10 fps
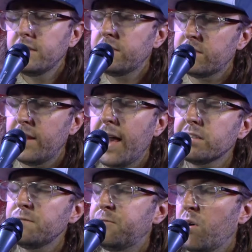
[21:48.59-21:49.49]
just like
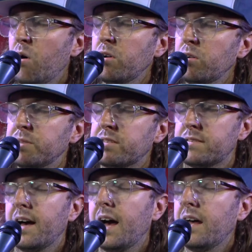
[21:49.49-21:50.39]
the photo
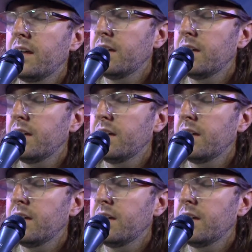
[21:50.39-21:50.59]
beside,